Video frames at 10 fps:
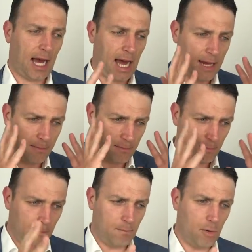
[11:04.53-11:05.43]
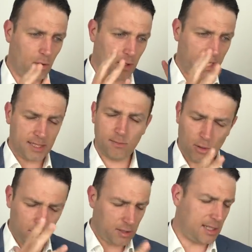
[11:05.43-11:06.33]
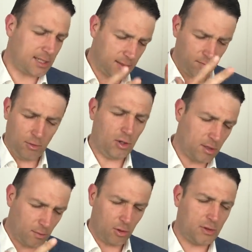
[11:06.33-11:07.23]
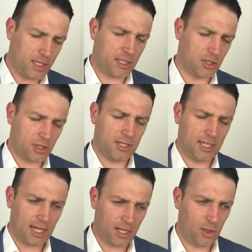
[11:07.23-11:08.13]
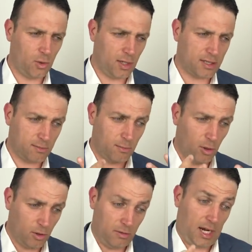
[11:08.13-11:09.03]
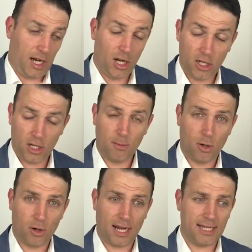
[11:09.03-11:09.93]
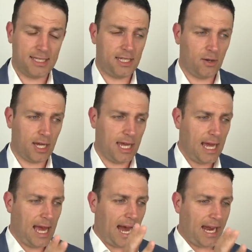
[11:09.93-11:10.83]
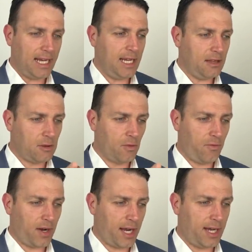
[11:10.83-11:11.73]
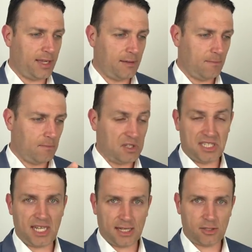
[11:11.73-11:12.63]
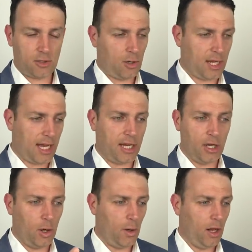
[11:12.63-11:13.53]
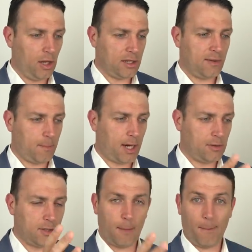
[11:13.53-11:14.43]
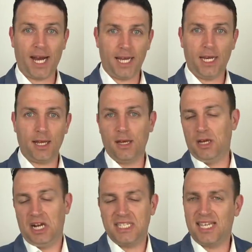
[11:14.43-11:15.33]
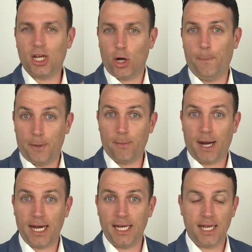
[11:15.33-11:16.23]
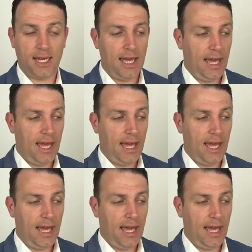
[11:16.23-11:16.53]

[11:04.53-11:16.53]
I am more as more as more and more research that I do as more I learn more. I see okay, I need to find a sector. Okay, I know a lot about mining, let's say copper mining,